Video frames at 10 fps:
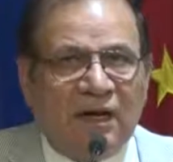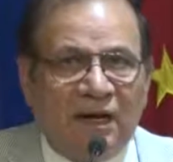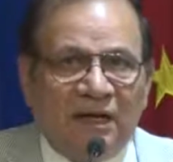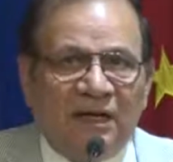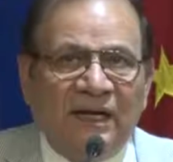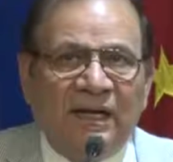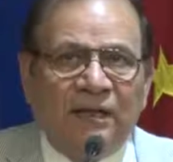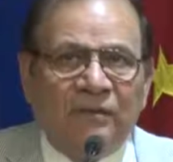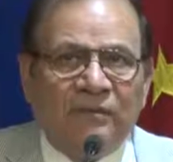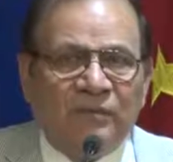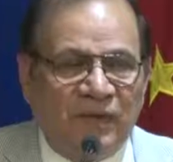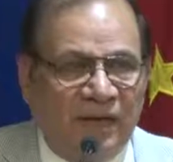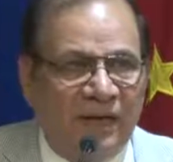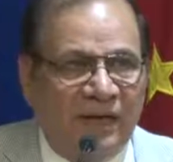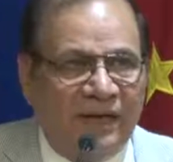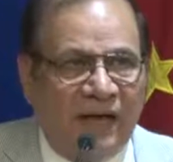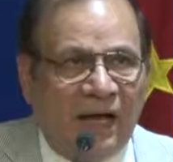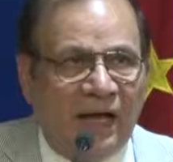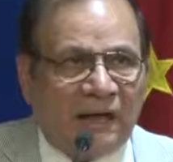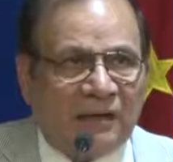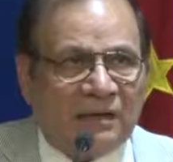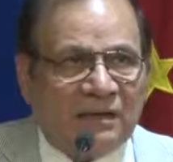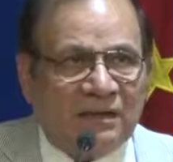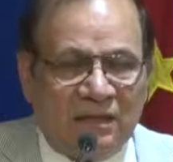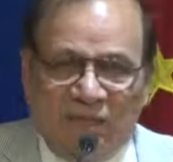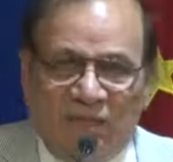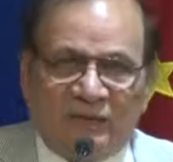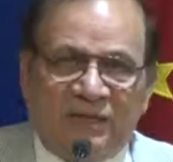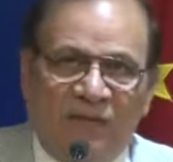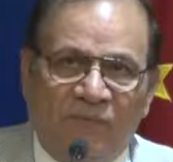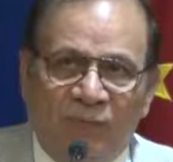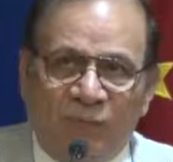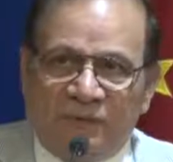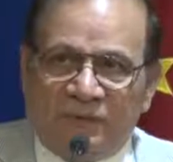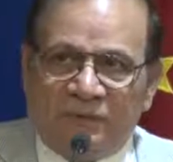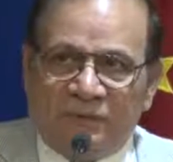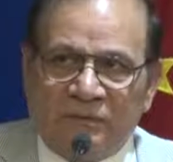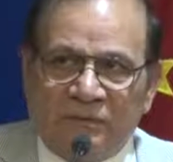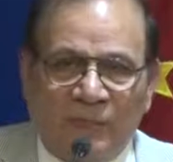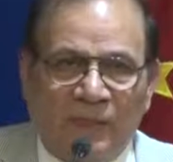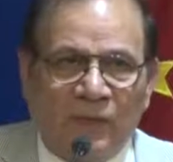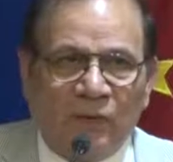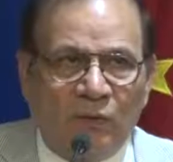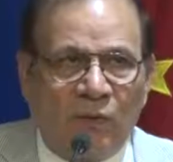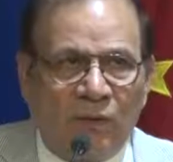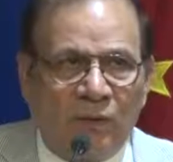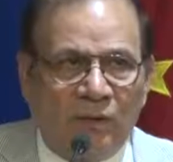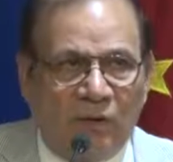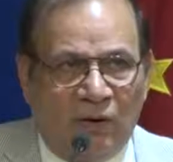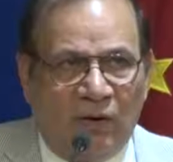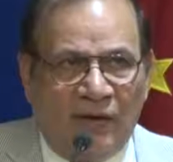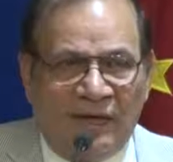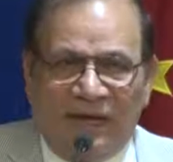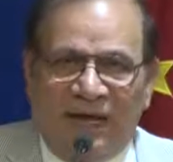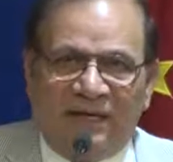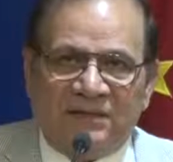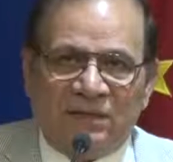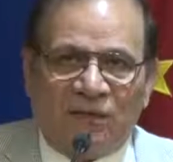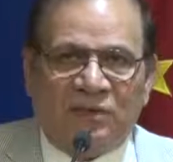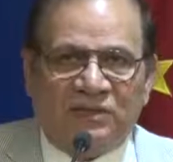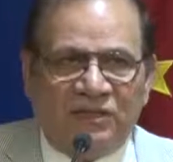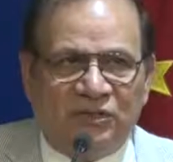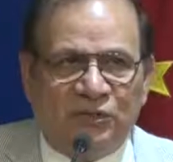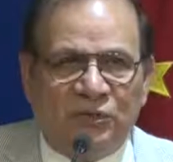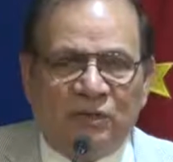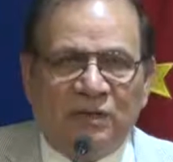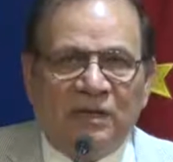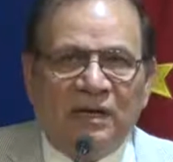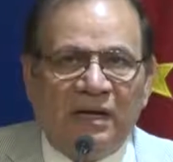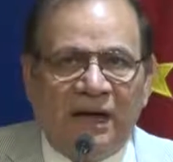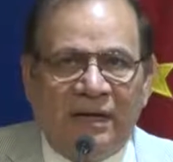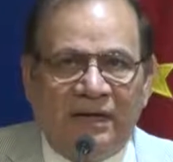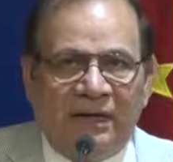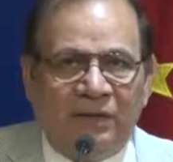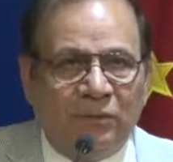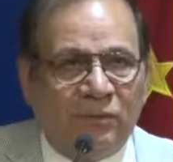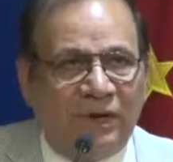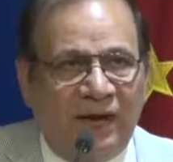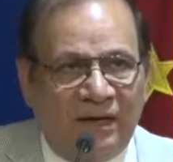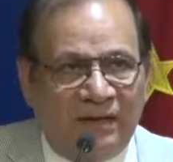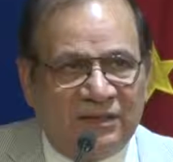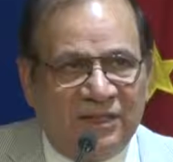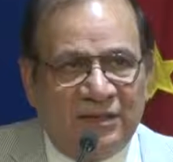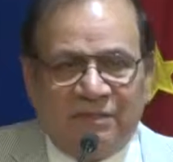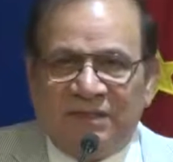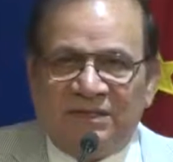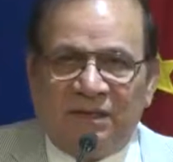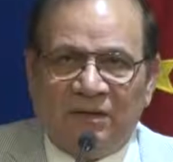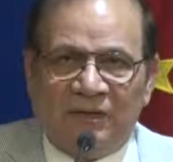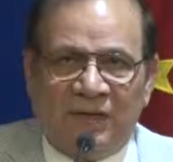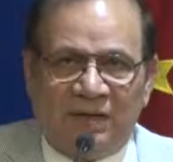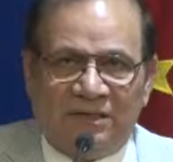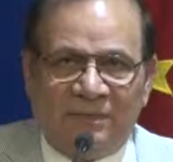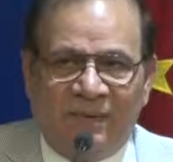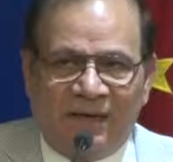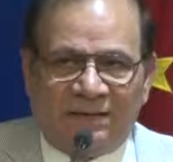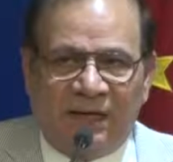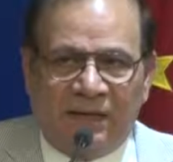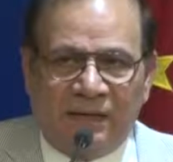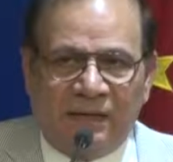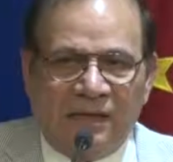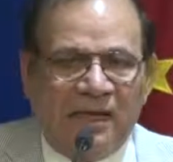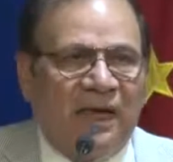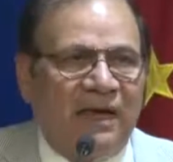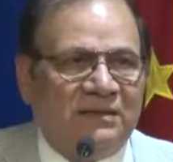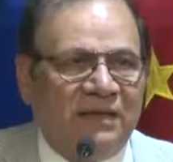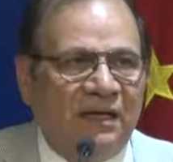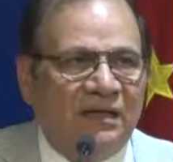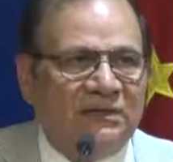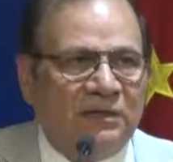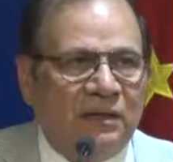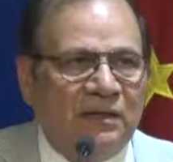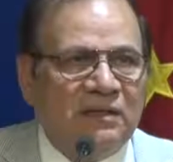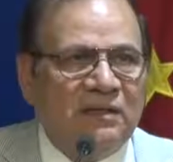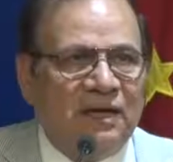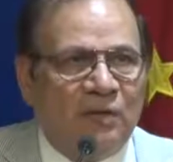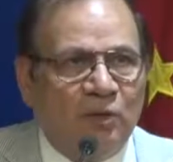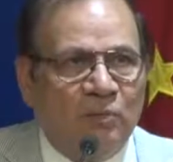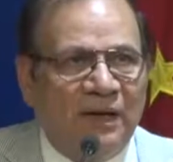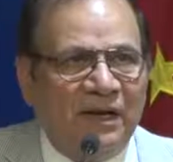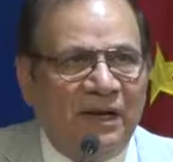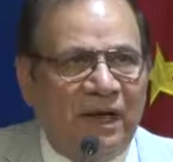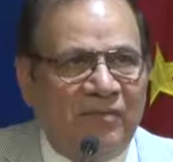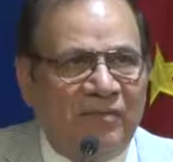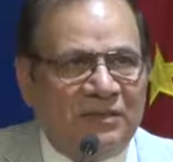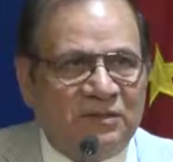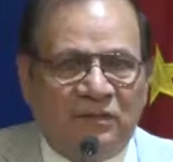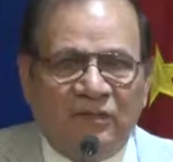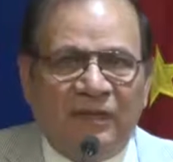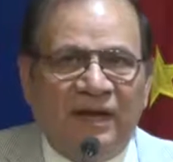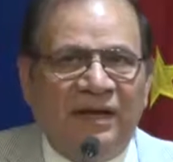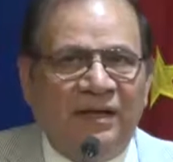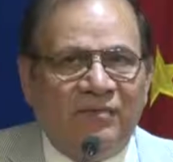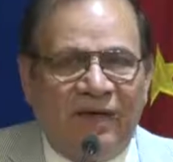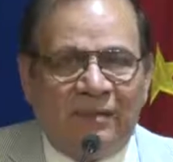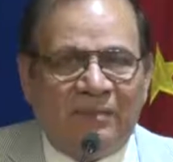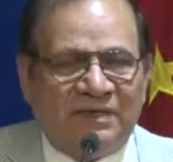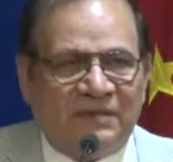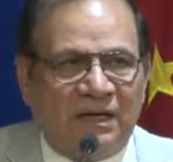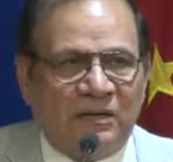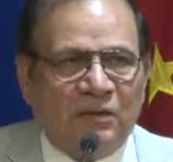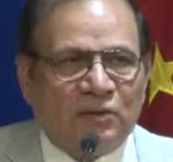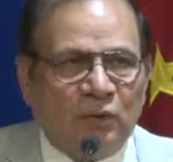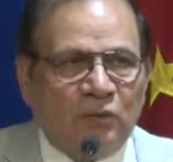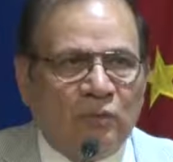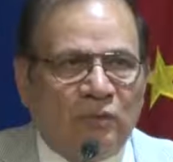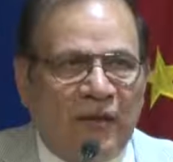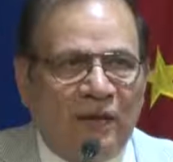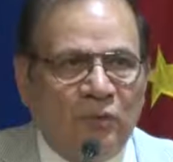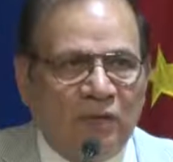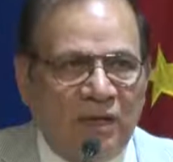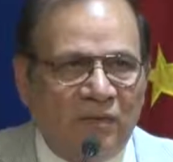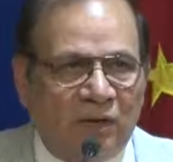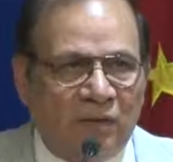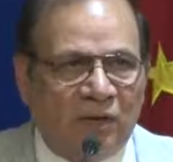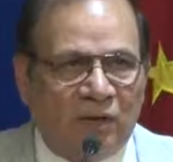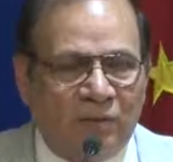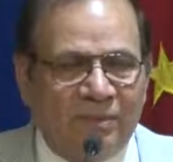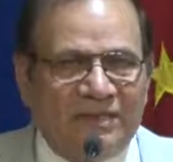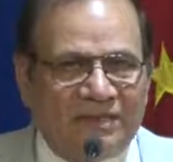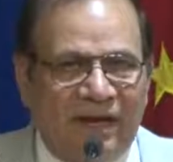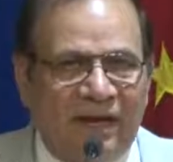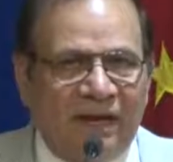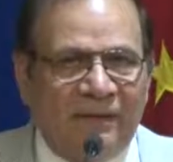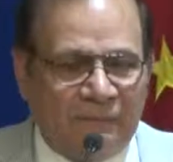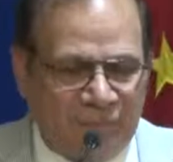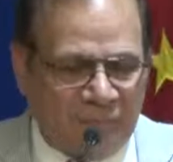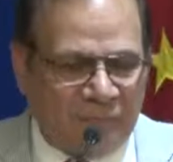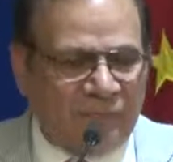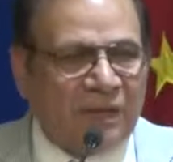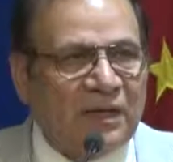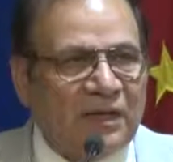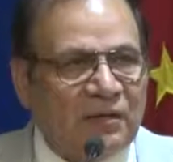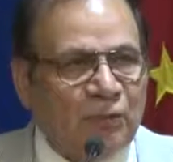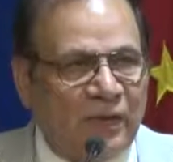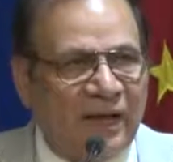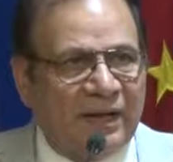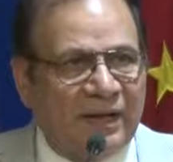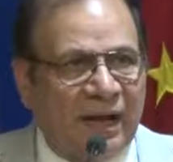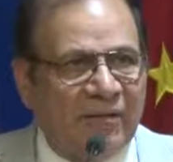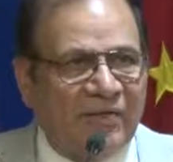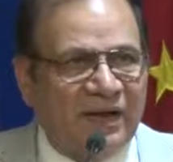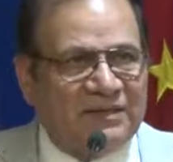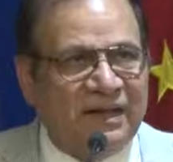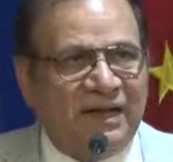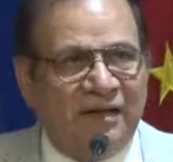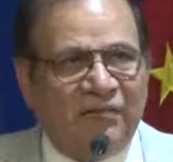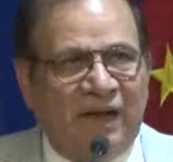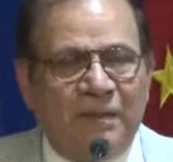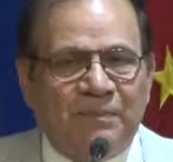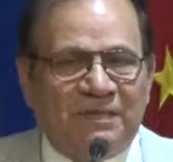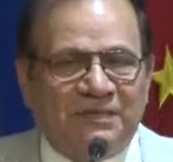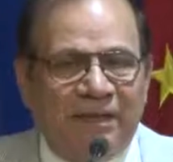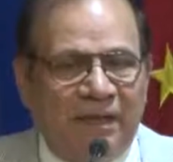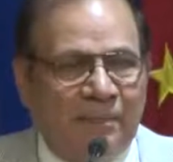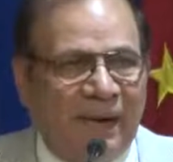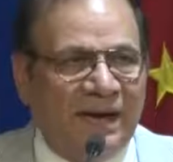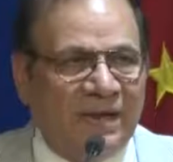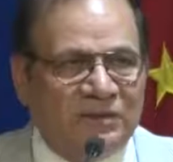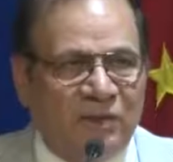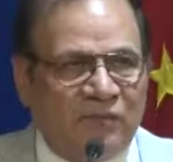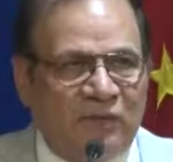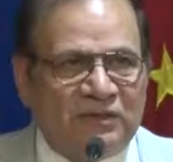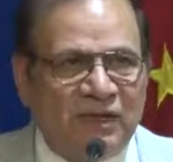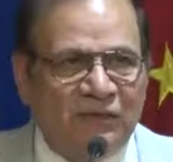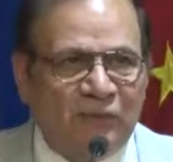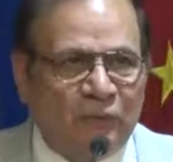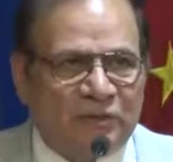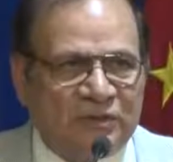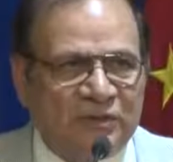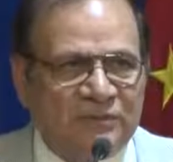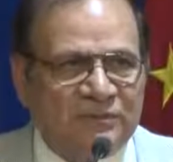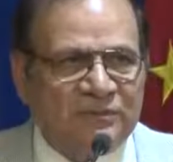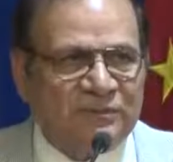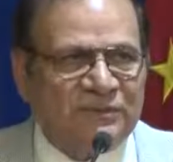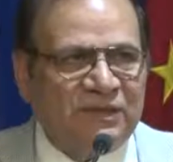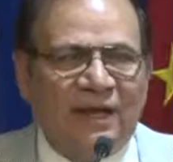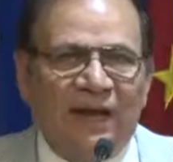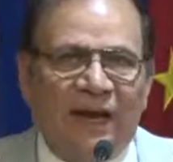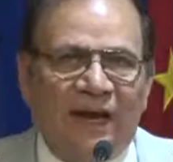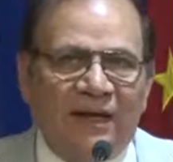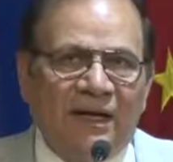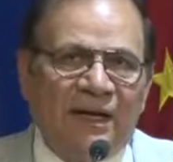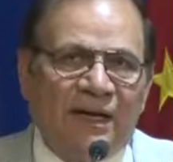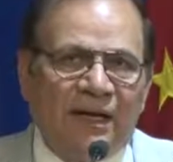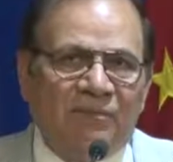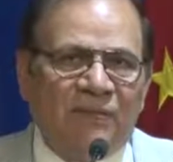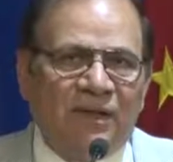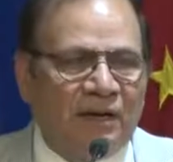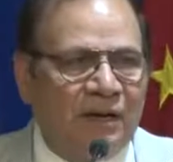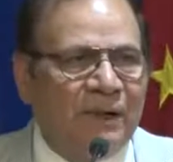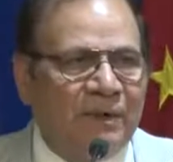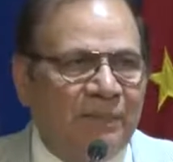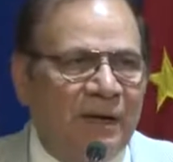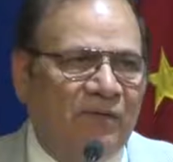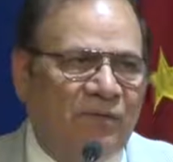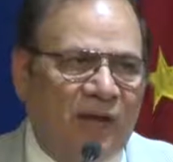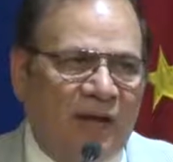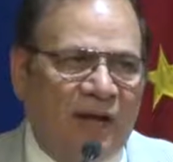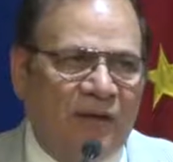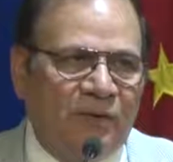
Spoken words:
Currently, in India, the fossil fuels, coal, oil and gas constitute 92 to 93% of the energy basket, as against the global average of 85%. So to tell you, even on the global scale, you take an average 85% dependence on fossil fuels, and the commitment for